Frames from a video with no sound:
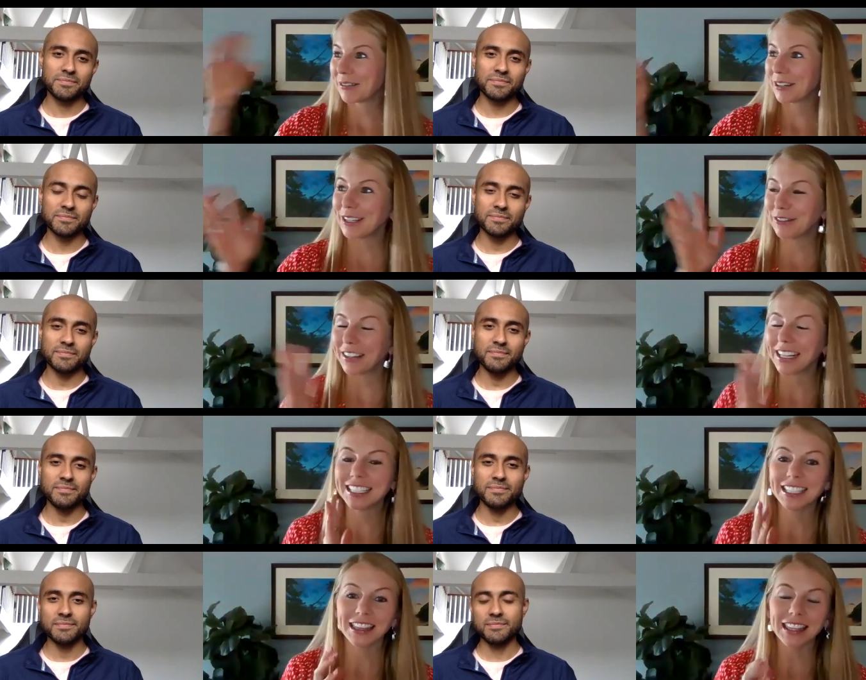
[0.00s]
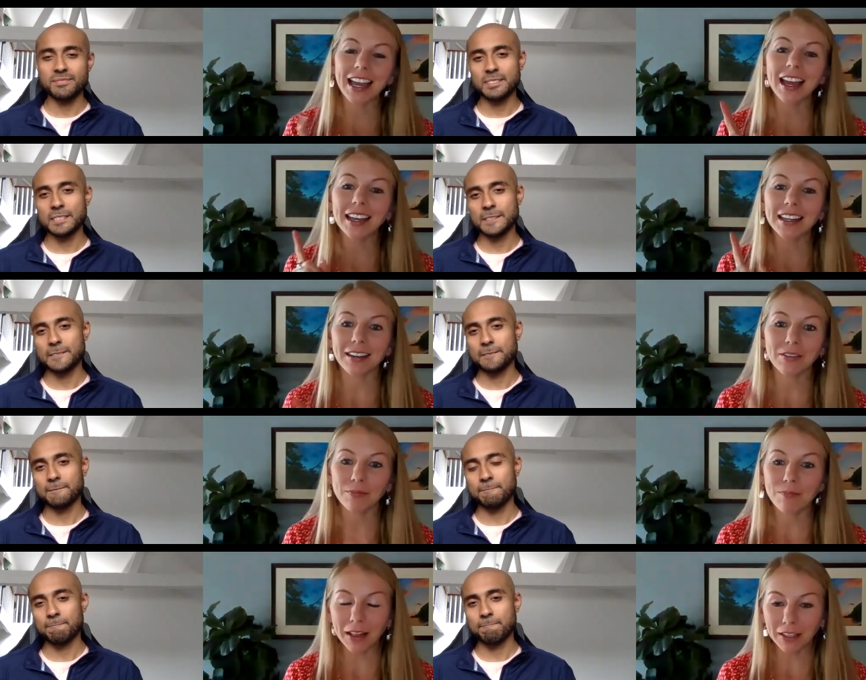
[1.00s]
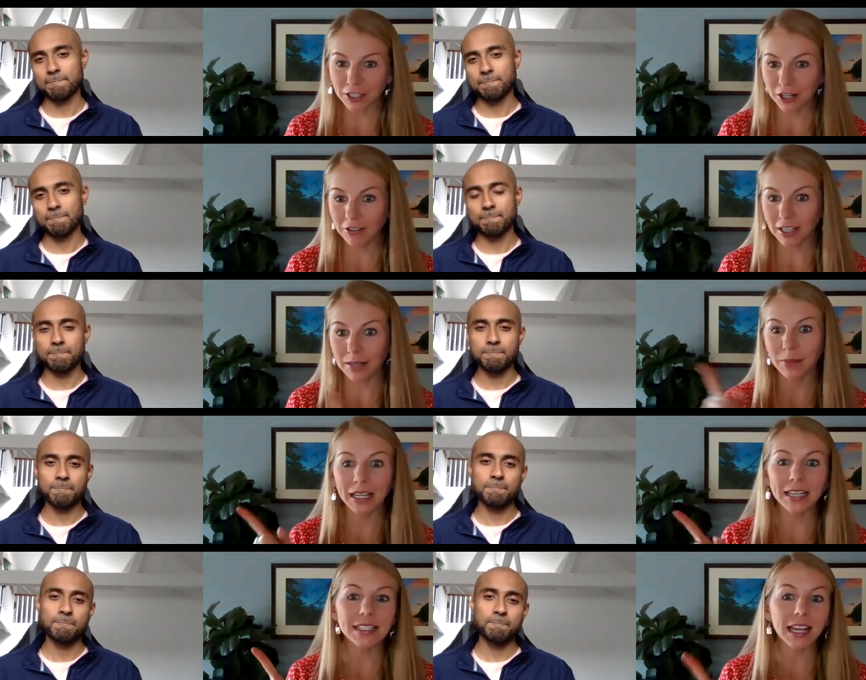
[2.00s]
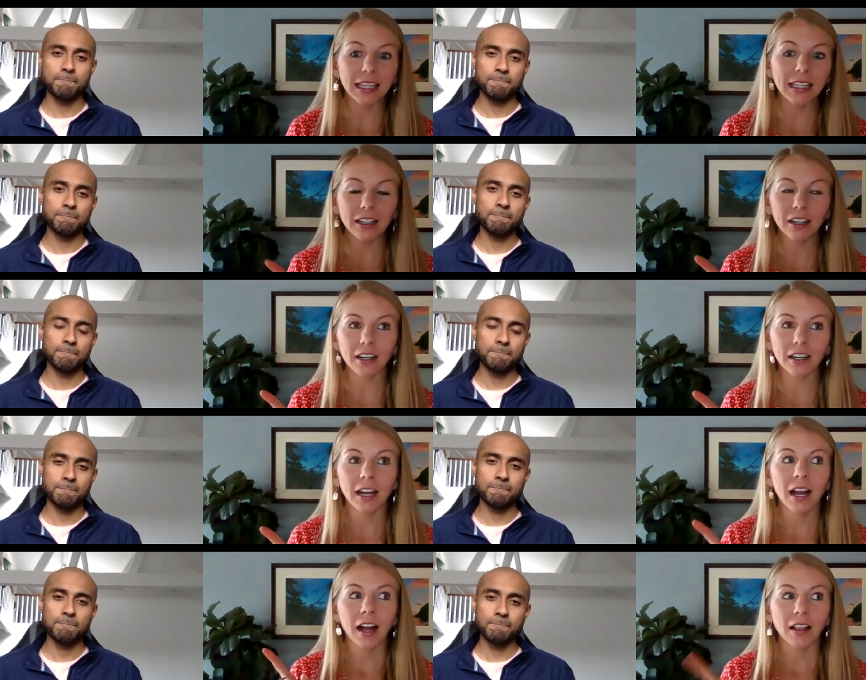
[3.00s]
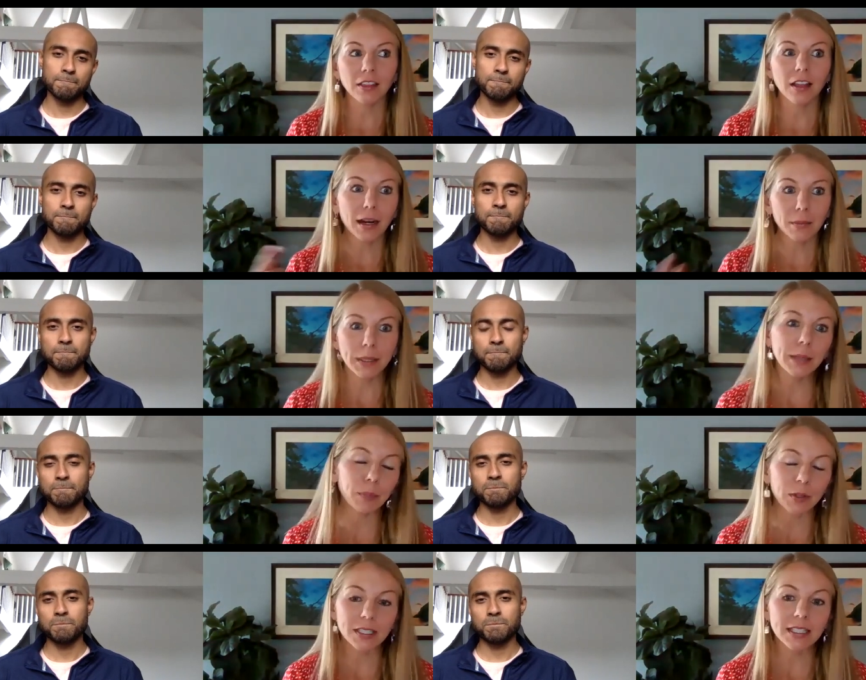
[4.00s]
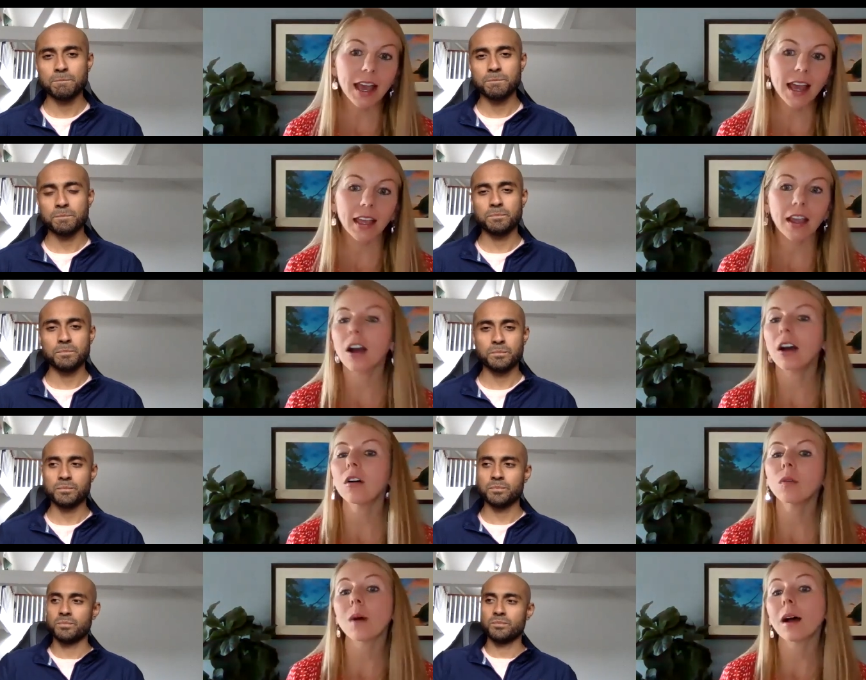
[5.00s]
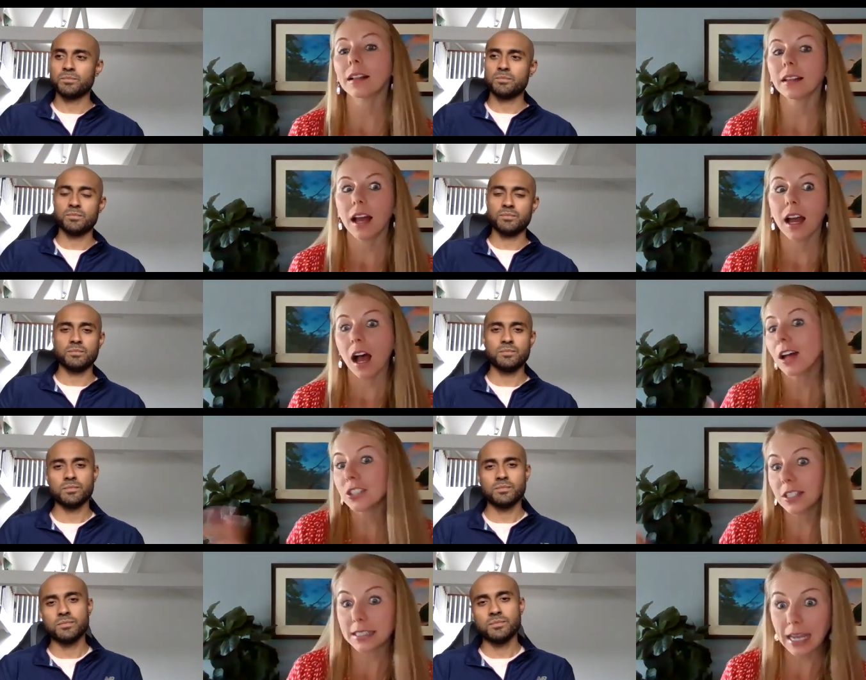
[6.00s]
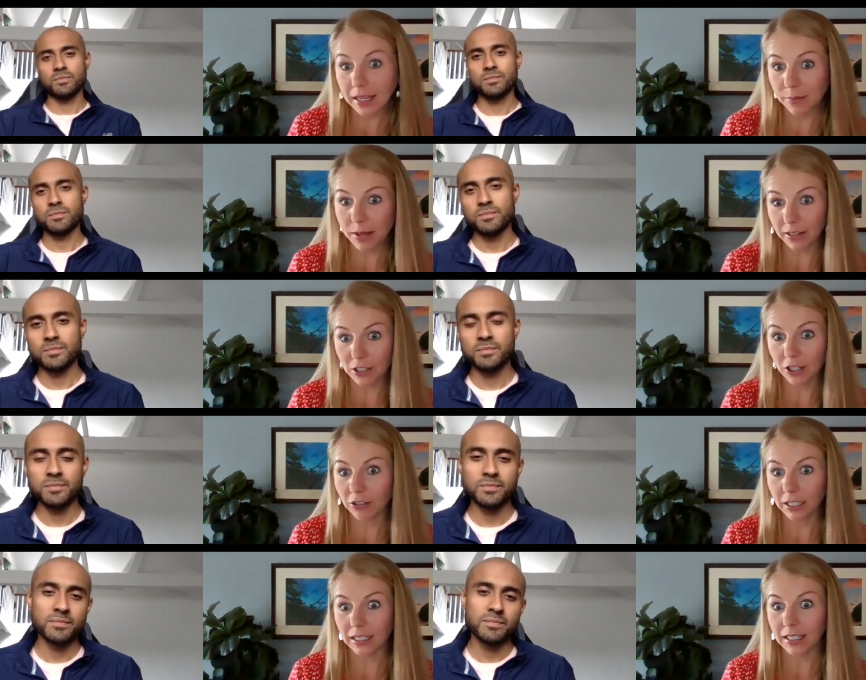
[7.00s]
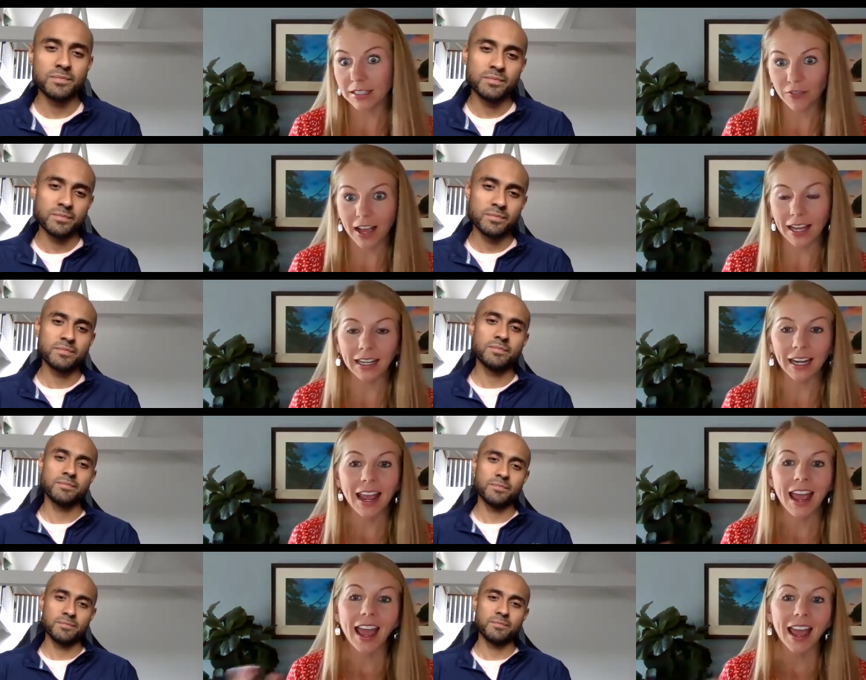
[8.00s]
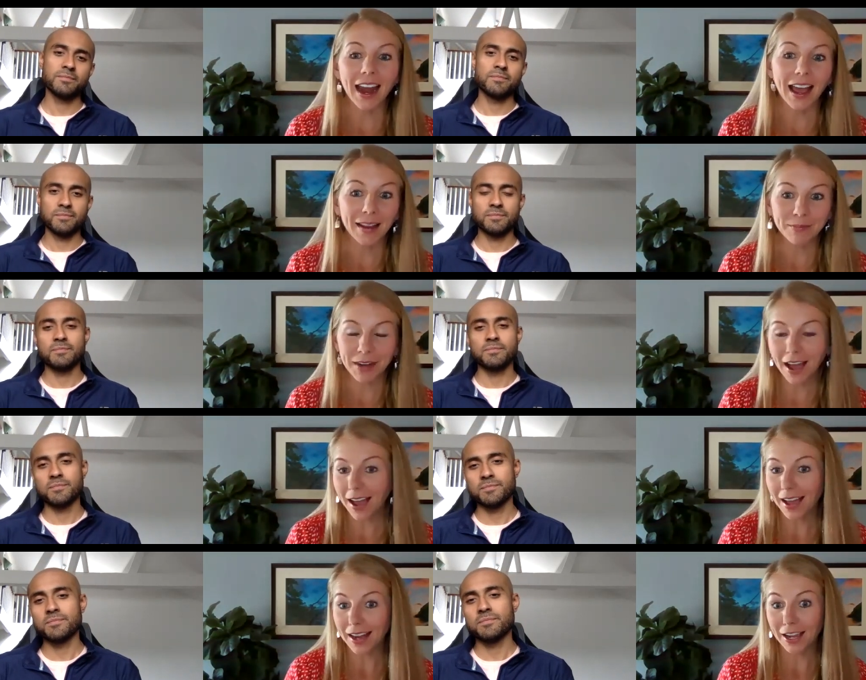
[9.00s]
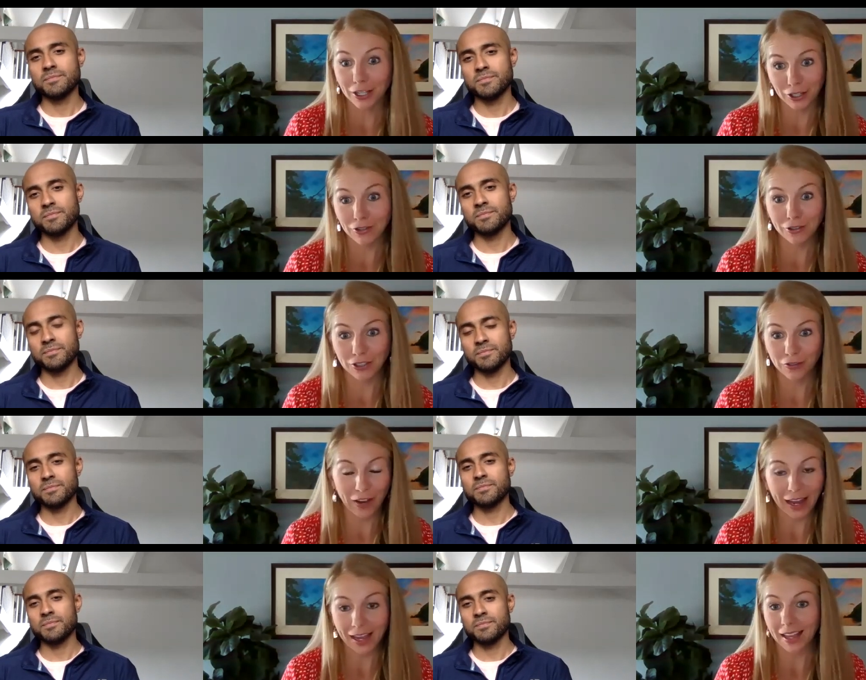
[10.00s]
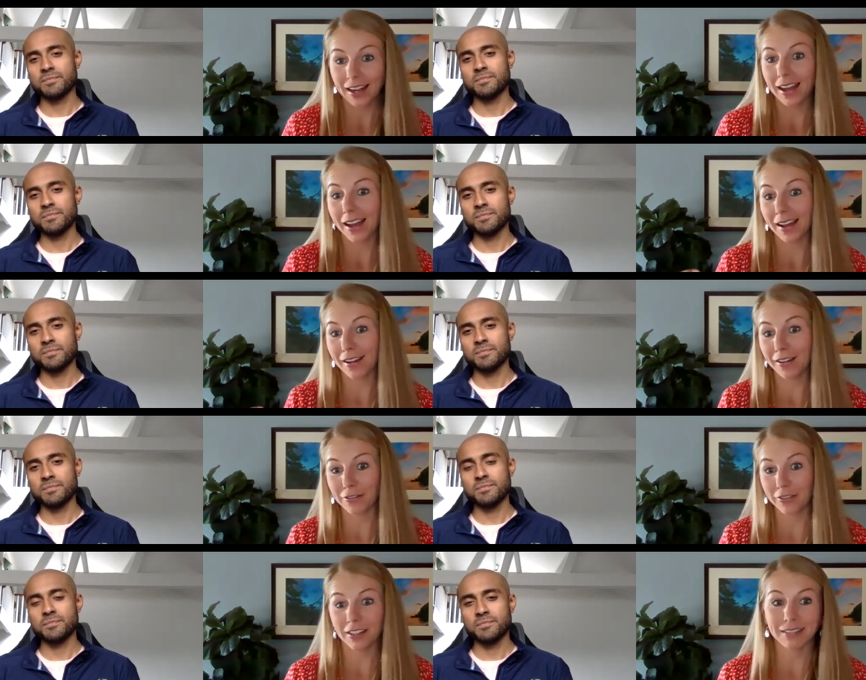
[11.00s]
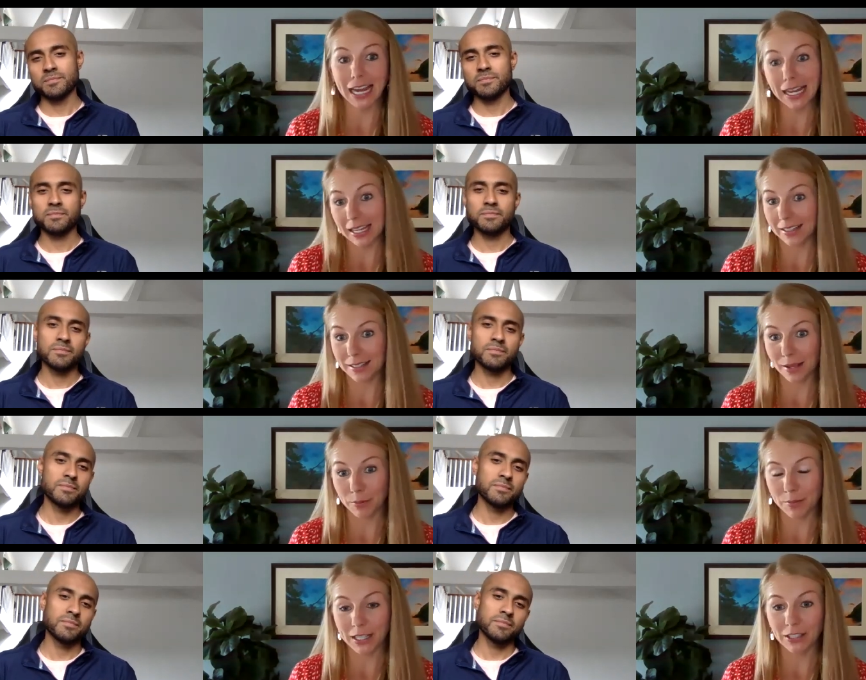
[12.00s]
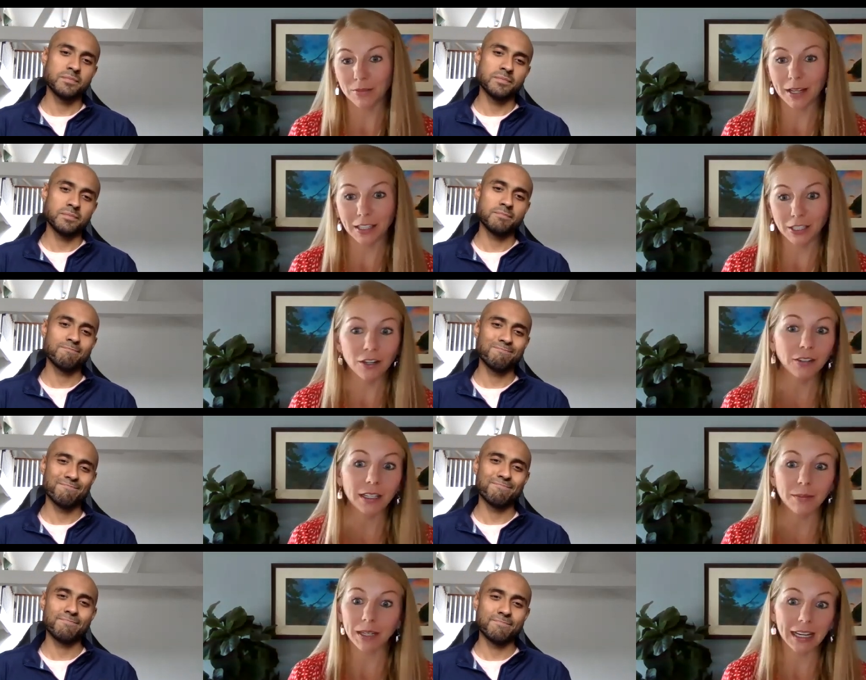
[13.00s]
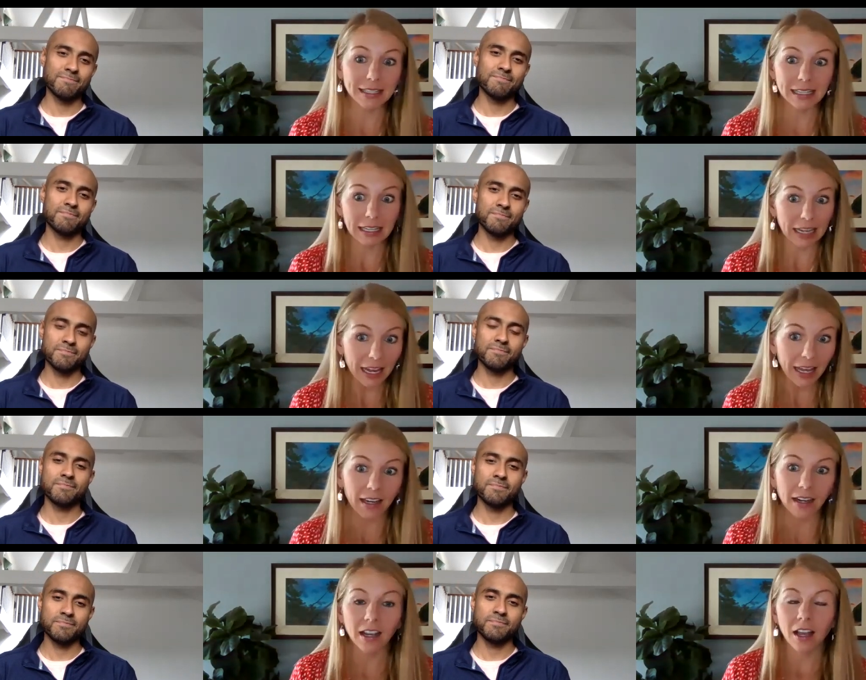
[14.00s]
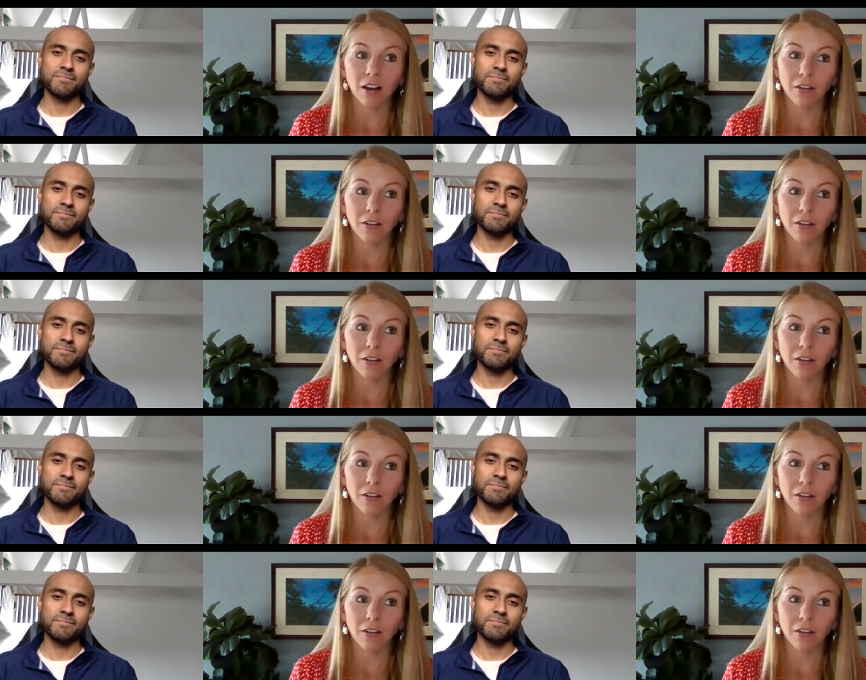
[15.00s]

Speaker 1: where you finished at the end melatonin, because I hear a lot of people say, oh, well, I'll just take melatonin. It's fine. And I'm not a huge fan of taking supplemental melatonin because it can